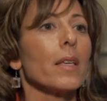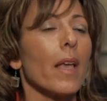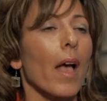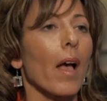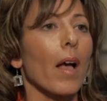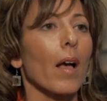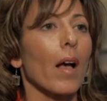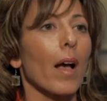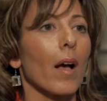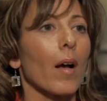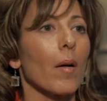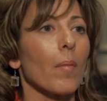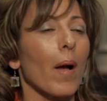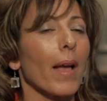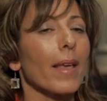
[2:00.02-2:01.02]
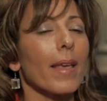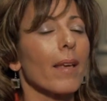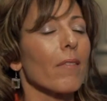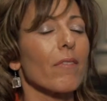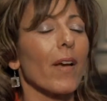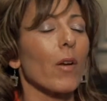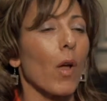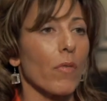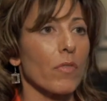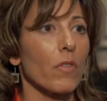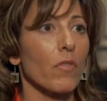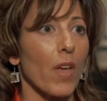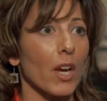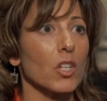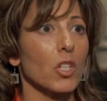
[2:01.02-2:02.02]
I can't fight off
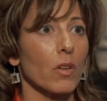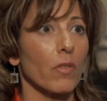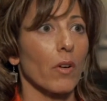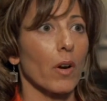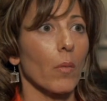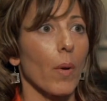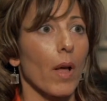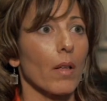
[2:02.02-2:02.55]
infection very